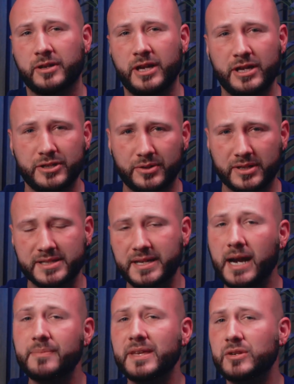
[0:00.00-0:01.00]
during a time
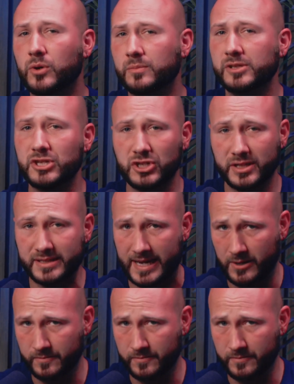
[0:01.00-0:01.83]
they'd normally shut down.